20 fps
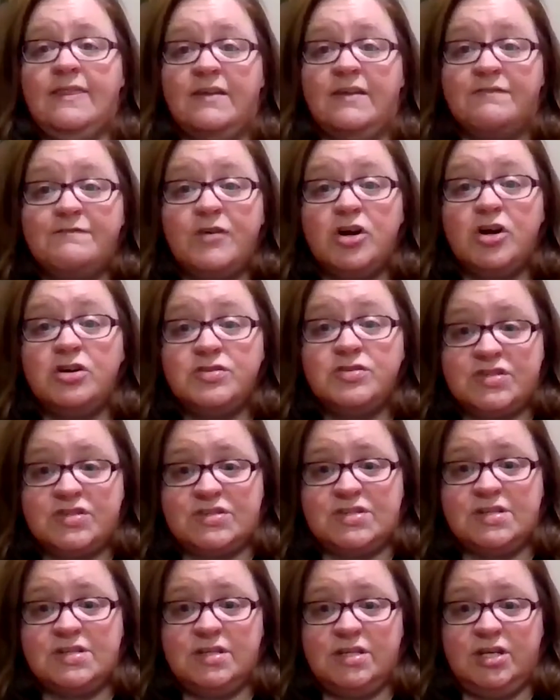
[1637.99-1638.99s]
the
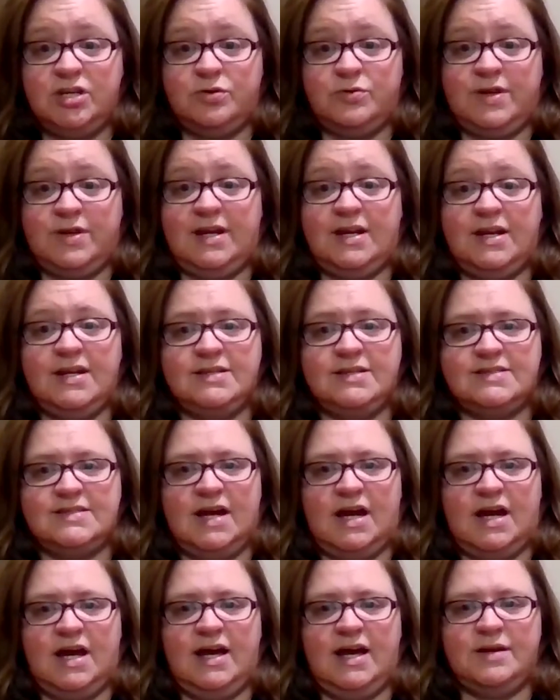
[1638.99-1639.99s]
first unit, is
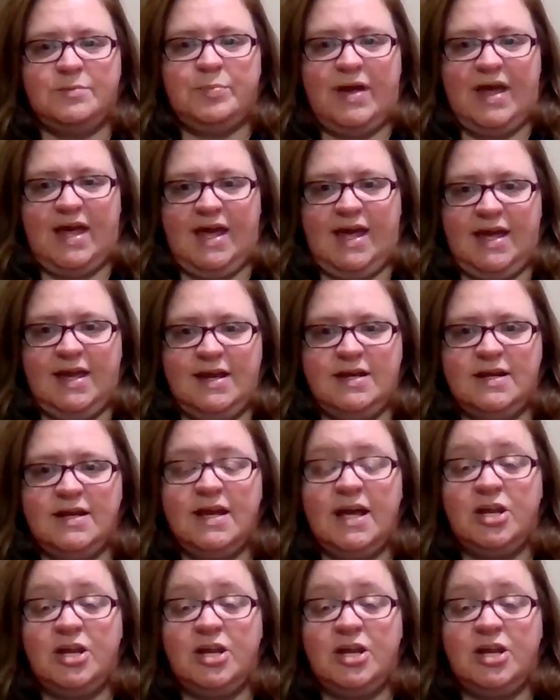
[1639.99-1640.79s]
not paid.